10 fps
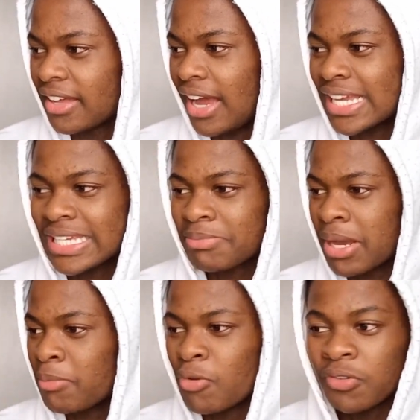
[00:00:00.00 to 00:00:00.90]
I just
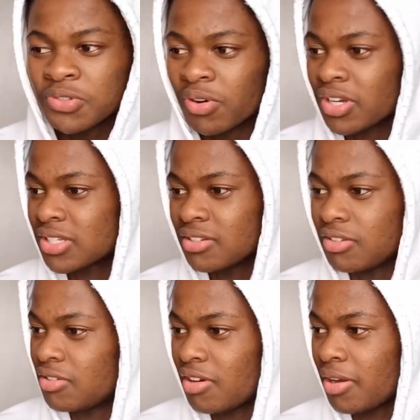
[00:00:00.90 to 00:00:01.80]
might move to Arsenal.
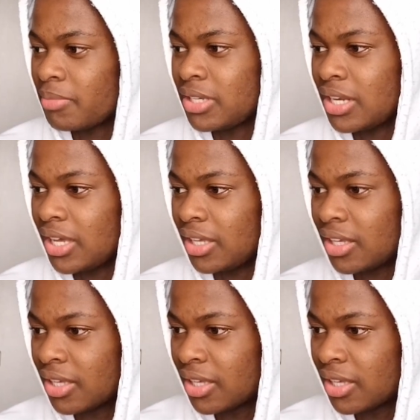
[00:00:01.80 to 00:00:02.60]
You know what I mean? Hey.